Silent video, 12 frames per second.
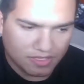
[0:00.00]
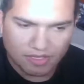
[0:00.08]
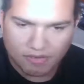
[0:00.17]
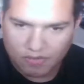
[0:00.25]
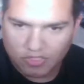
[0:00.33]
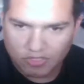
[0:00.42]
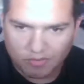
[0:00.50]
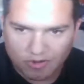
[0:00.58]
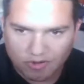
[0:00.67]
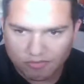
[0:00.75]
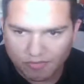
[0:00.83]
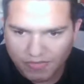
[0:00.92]
with smart
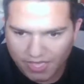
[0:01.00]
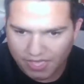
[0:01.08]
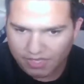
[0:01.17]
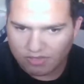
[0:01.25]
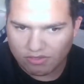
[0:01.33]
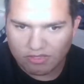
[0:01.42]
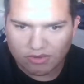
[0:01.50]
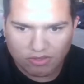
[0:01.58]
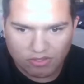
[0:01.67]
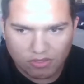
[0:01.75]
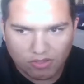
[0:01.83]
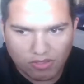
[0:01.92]
home tech, you
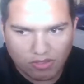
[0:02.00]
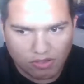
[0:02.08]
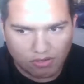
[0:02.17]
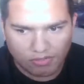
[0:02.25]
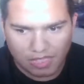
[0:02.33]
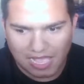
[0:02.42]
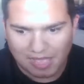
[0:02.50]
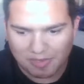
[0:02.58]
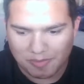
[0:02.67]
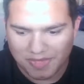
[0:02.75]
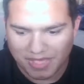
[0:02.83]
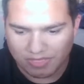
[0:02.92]
can go the happy
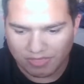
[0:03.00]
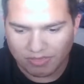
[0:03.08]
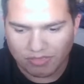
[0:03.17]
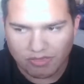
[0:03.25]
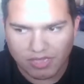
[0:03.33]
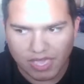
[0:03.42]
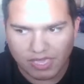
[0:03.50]
path. You can get